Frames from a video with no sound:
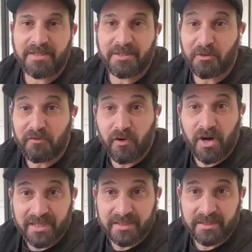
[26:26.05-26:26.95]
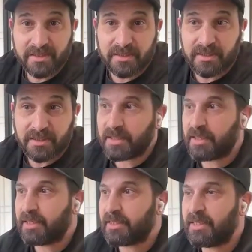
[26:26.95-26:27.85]
So for us,
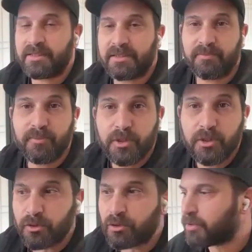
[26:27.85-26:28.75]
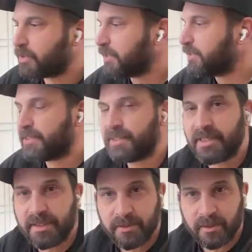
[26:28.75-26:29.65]
it's a pure
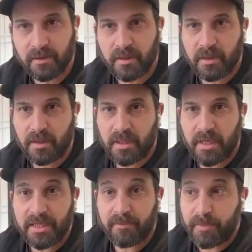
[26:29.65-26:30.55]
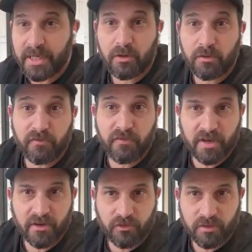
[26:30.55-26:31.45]
signal and a big
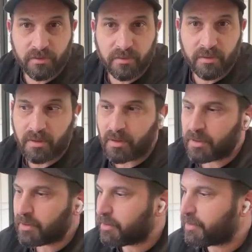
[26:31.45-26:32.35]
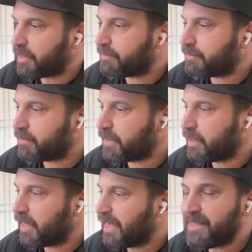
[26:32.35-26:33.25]
conviction that
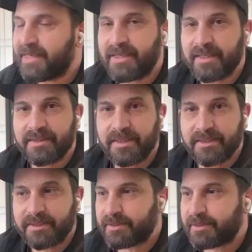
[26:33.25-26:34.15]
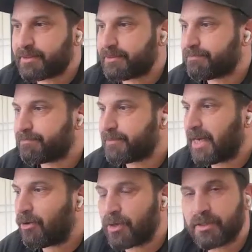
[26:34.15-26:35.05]
adding this,
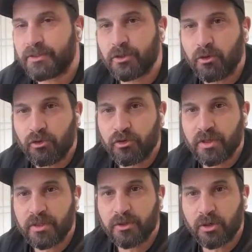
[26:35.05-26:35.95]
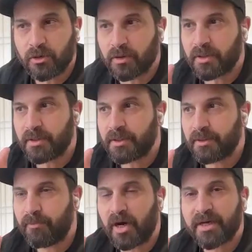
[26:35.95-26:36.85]
our solution to your
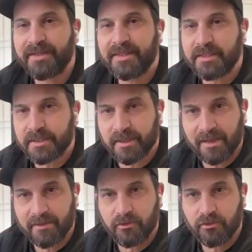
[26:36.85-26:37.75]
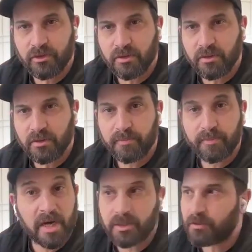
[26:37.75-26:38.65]
marketing strategy,
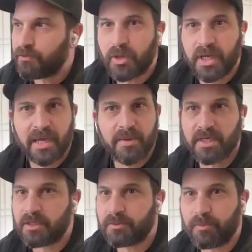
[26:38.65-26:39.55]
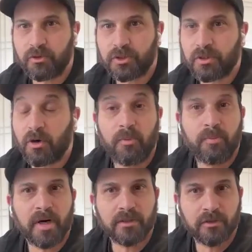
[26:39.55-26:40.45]
part of your gaming exposure
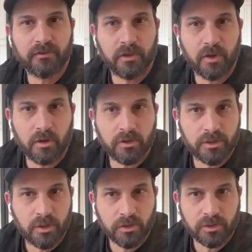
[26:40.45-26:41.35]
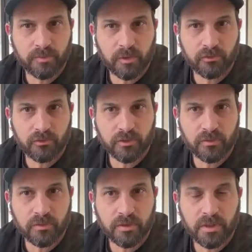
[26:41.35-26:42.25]
or part of your audio exposure,
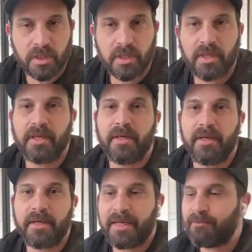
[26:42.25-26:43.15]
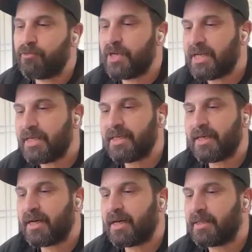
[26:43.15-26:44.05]
can really
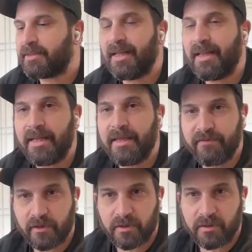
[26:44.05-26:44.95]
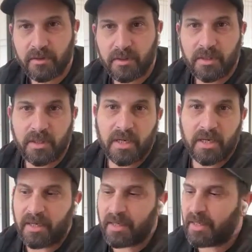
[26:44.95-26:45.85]
deliver
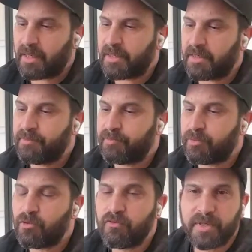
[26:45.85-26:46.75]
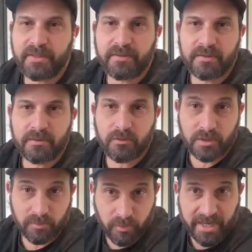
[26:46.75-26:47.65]
improvement to
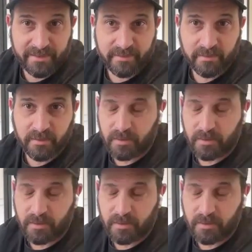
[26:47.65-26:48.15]
the brand.